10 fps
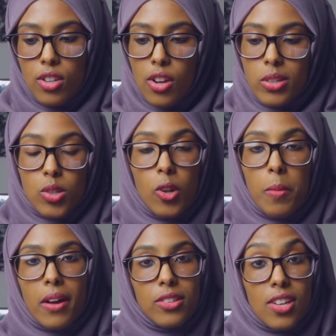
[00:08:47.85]
you know, it's all
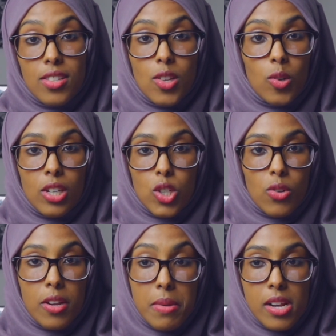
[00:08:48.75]
about testing your
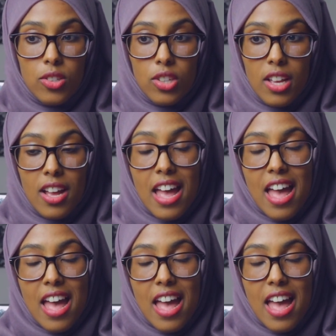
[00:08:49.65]
natural ability.